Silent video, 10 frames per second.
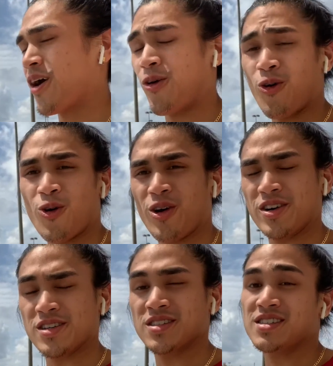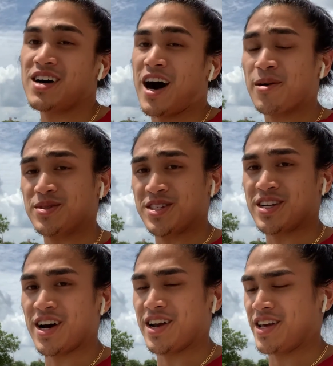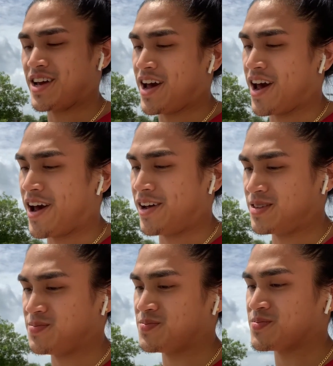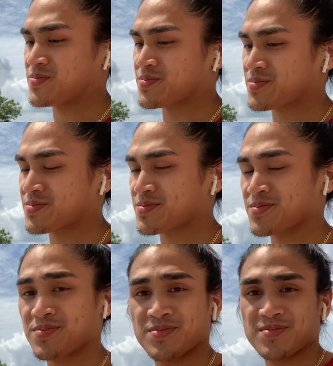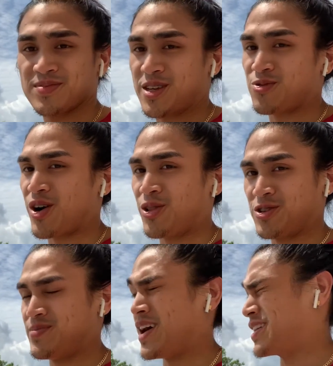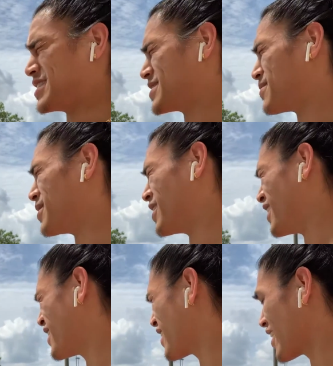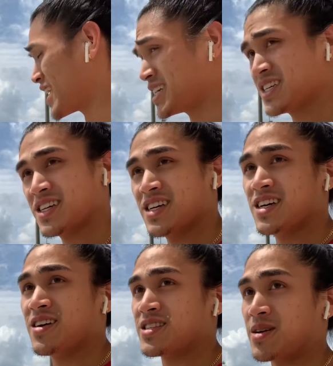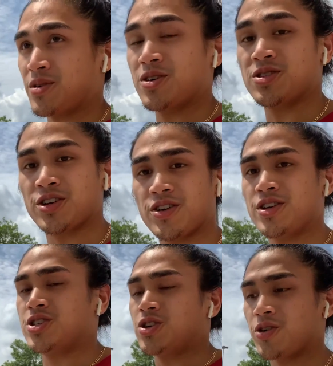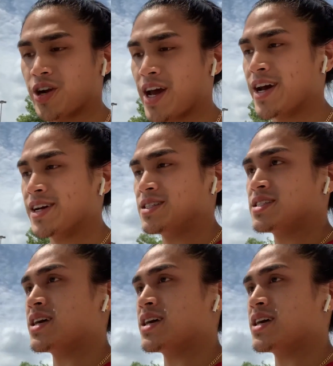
or I'm just tiny and that's why it looks baggy. But time to go secure these shoulder gains.